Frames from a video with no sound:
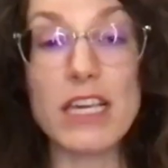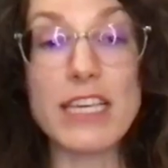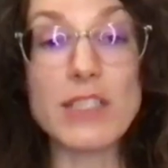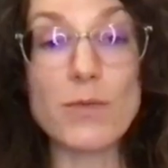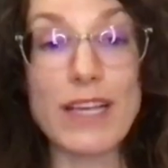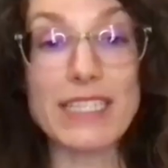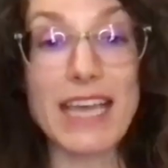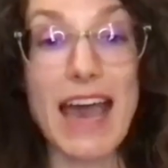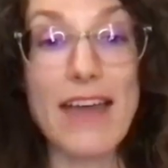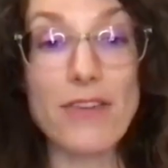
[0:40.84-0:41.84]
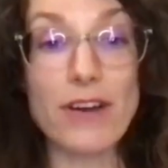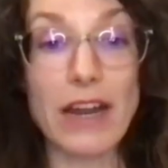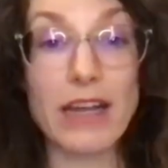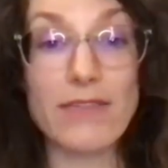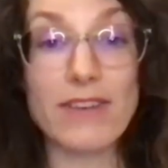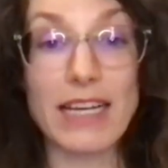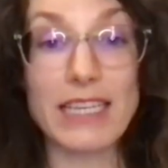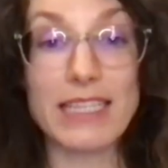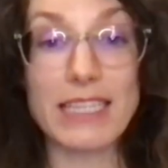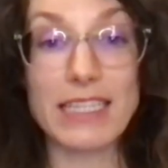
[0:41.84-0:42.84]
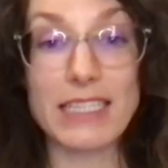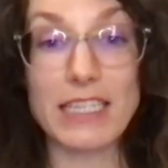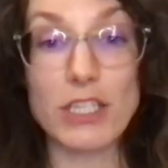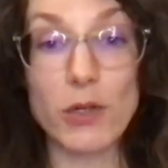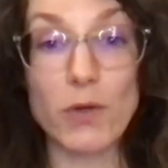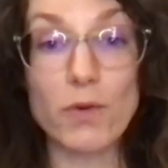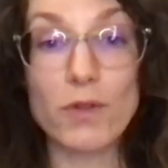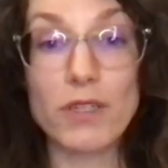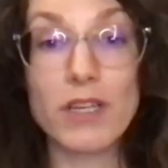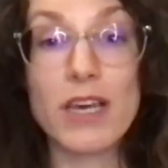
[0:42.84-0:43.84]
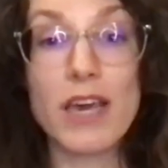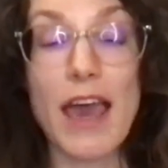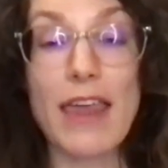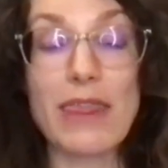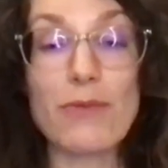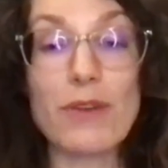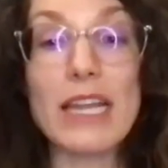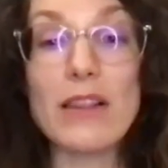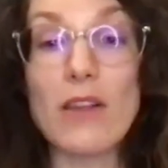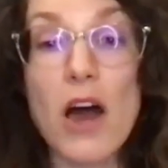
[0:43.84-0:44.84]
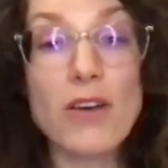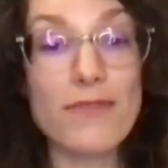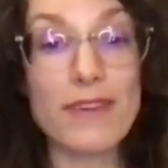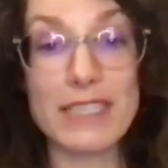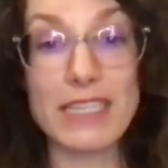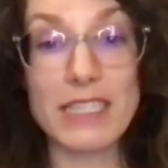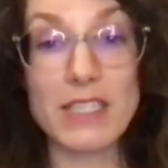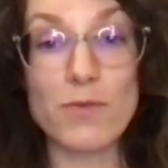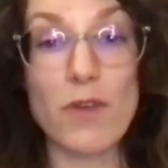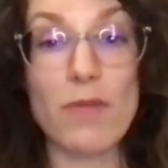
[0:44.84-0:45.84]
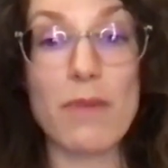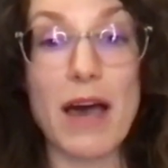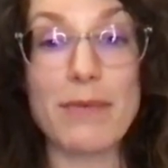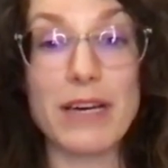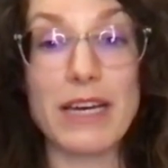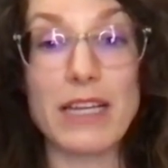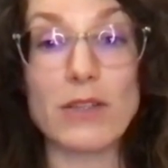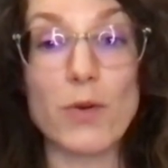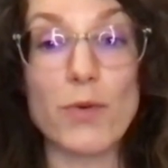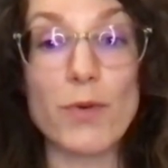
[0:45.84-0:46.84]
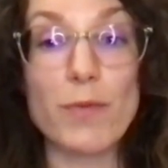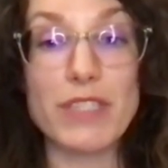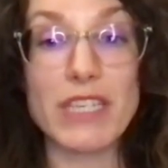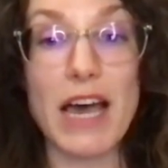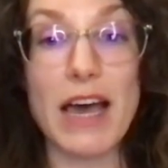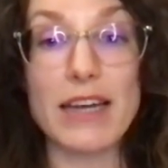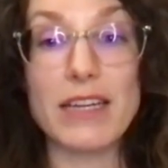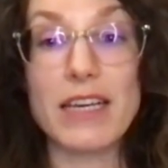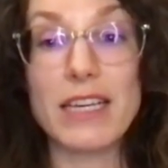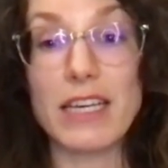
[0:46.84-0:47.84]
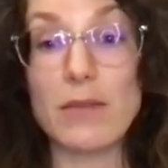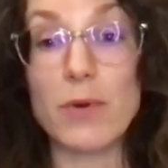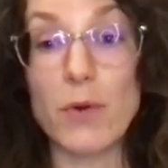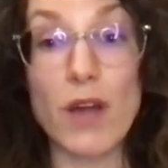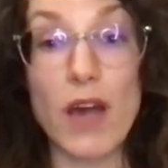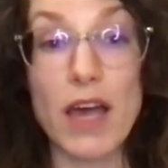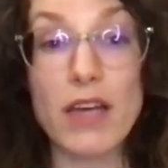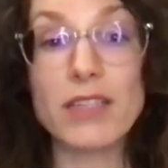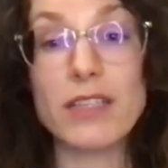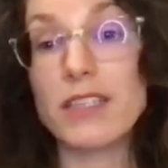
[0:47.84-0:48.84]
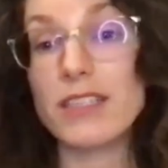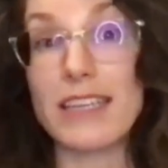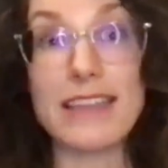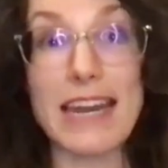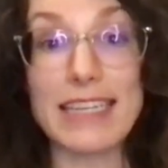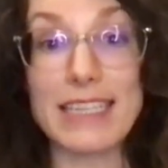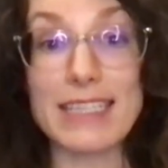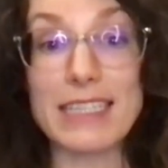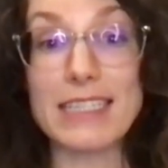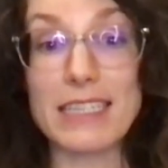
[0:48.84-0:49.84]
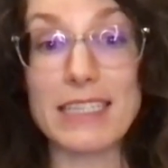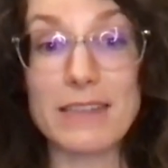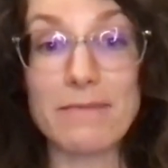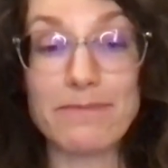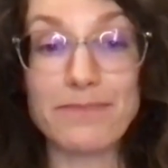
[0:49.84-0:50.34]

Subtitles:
East-West Gathering of 1962, and 3 long visits with Baba and Guru Prasad in Pune in the 1960s.